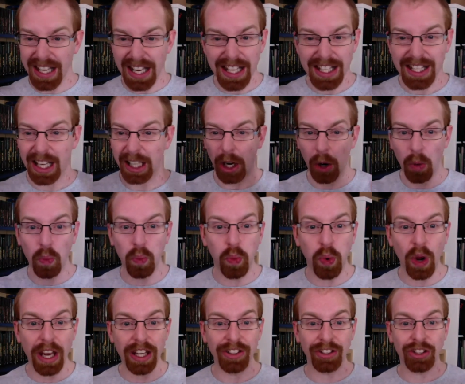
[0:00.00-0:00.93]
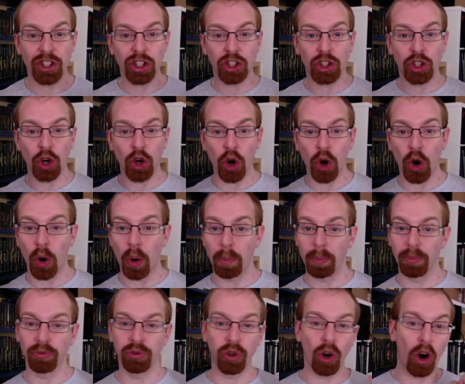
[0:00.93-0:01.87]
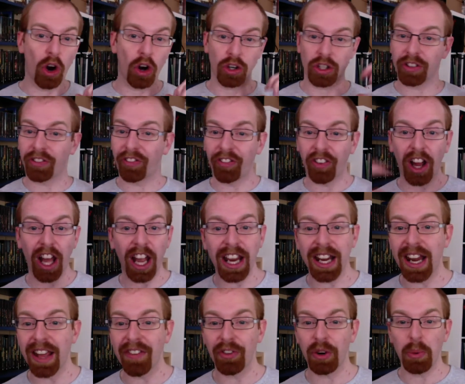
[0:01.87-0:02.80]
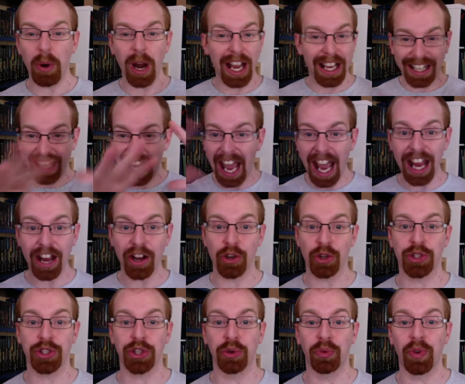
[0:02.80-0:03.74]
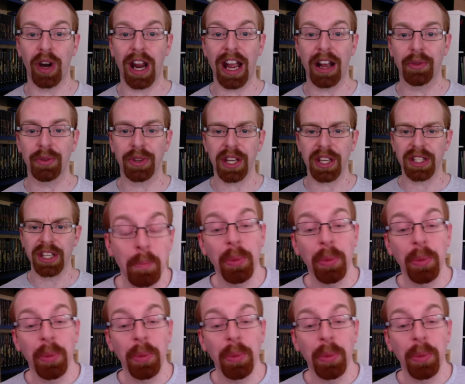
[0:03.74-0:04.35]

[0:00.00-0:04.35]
It's like a windstorm, rocks flying everywhere, chaos around us.